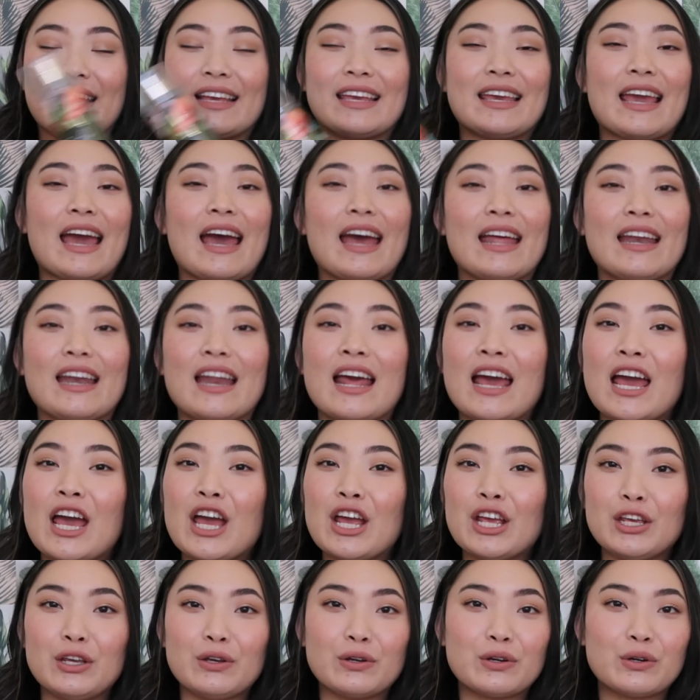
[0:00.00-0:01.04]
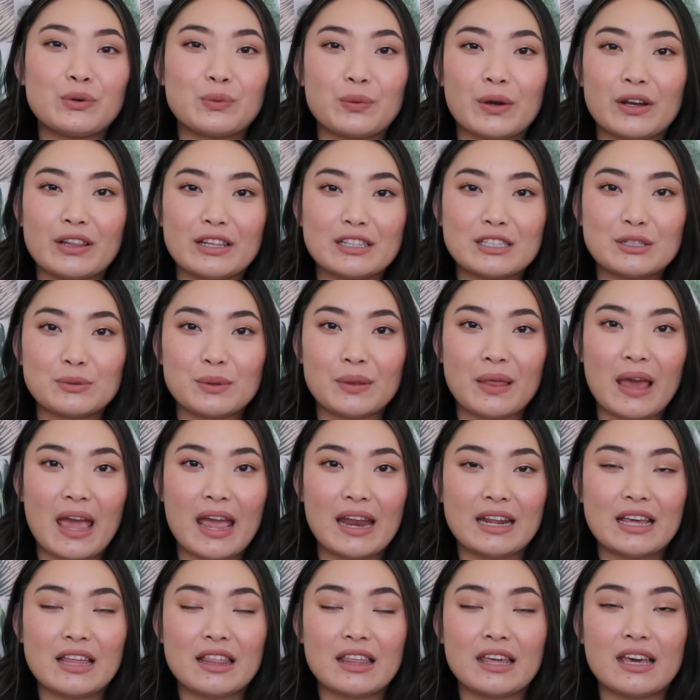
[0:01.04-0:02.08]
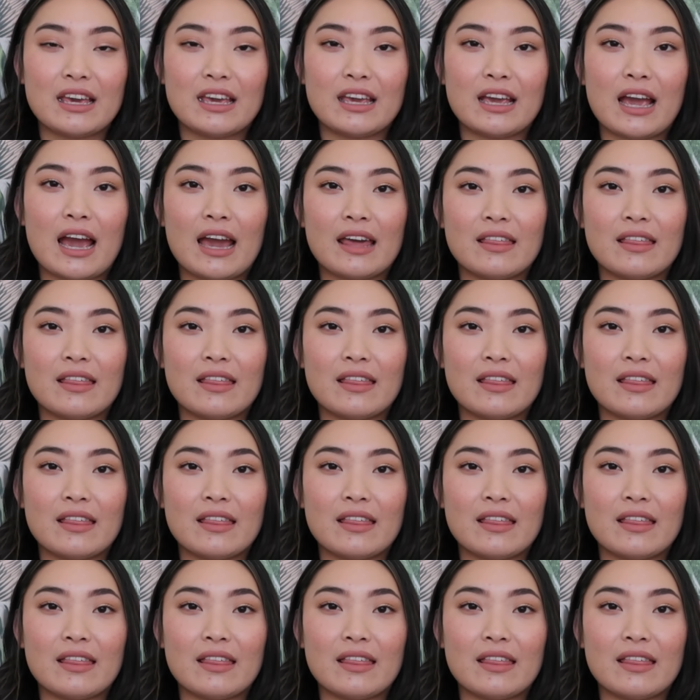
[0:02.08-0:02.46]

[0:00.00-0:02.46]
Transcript: Again, you can wear this with anything.